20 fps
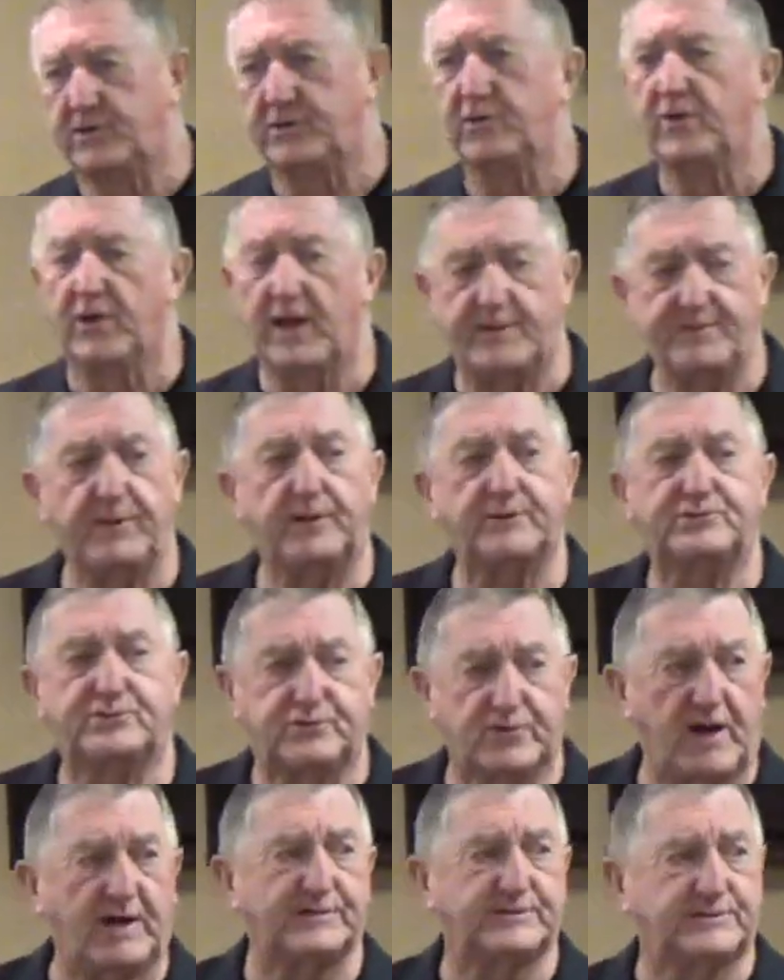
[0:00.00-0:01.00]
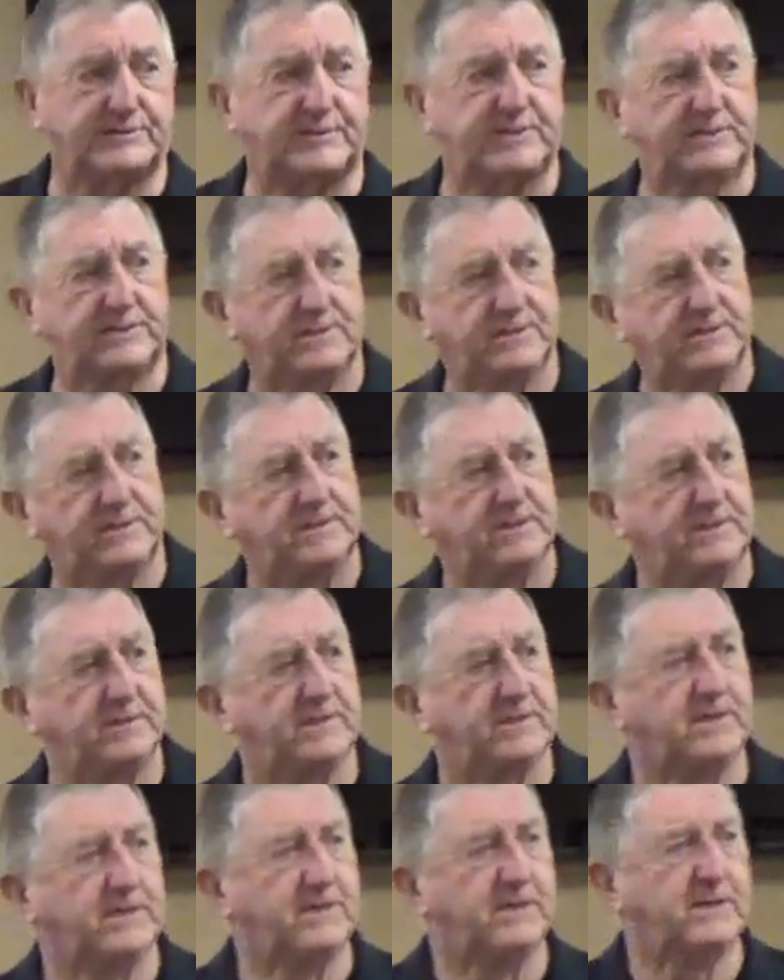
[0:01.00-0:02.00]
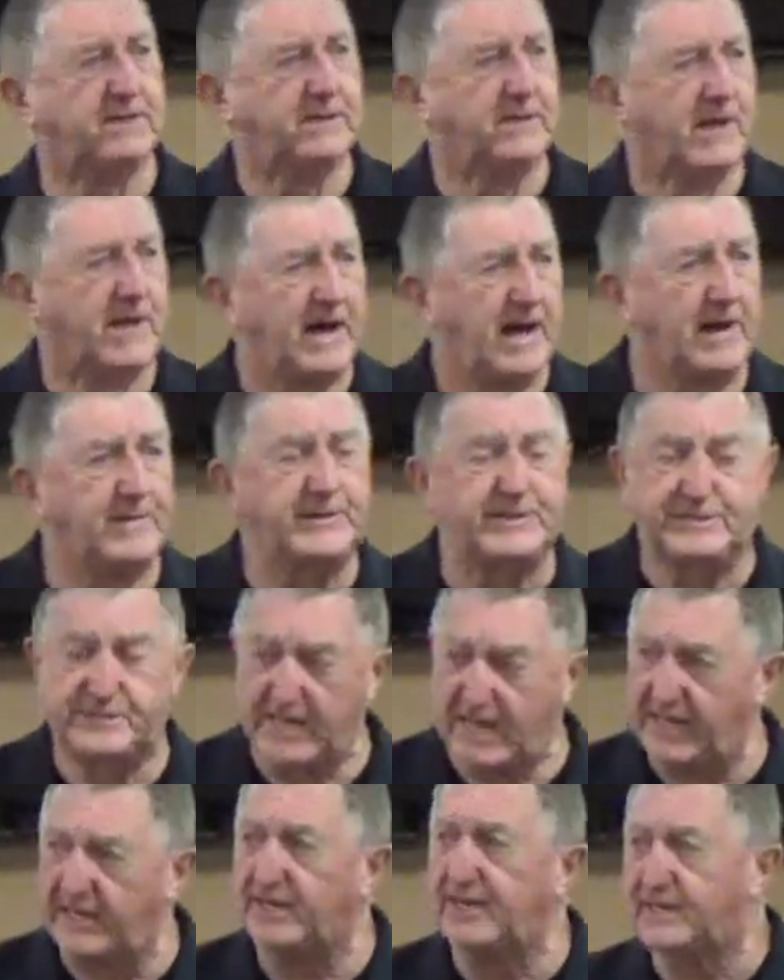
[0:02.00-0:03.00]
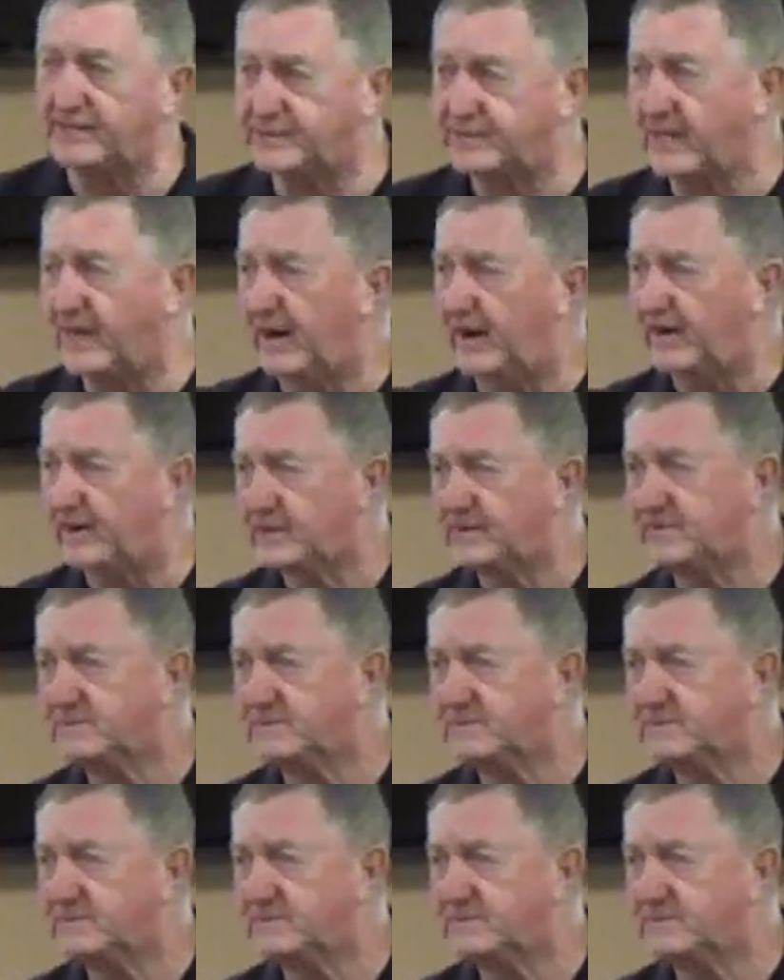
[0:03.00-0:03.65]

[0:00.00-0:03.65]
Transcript: a new level of trust. How do he's taking us there.